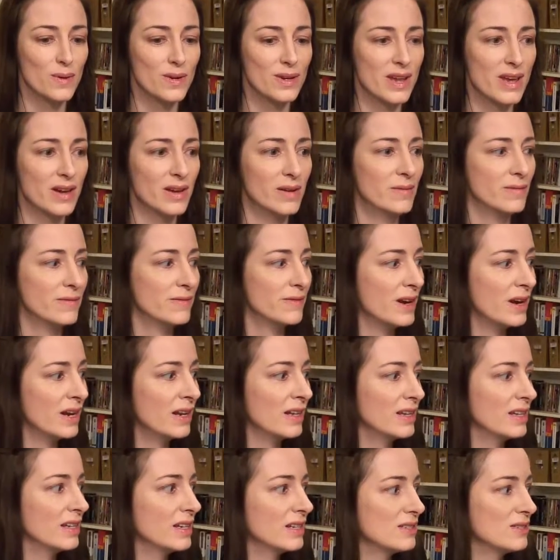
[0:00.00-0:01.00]
But now I'm
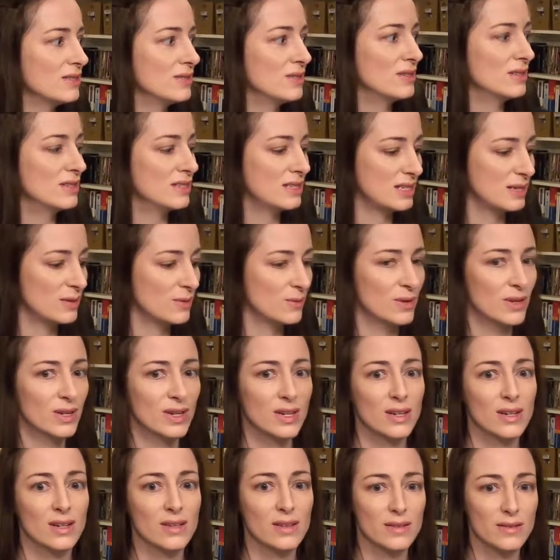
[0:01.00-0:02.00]
finally, as you can see,
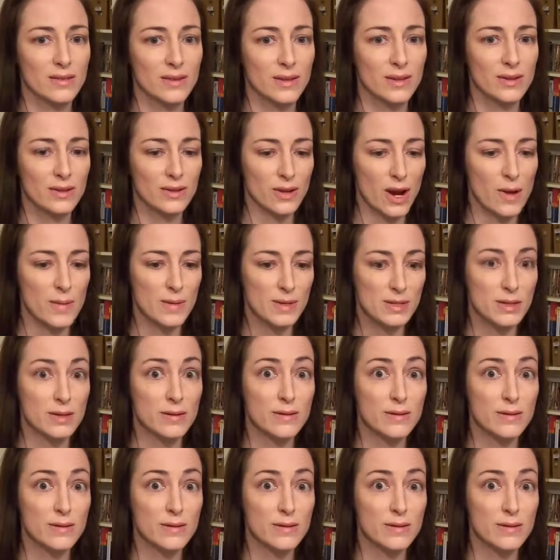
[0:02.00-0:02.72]
working on the final garment.